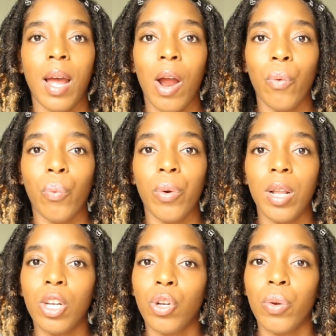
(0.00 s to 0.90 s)
I
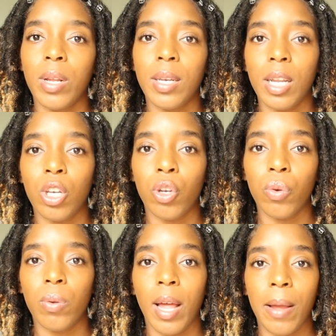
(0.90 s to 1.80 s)
really truly didn't
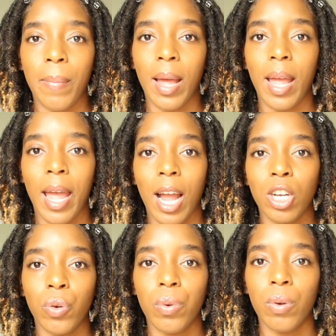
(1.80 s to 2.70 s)
do like my
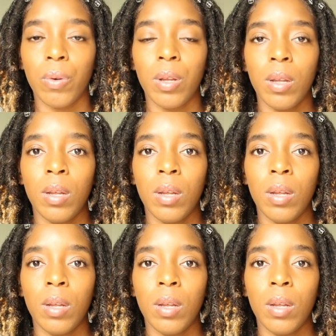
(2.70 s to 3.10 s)
actual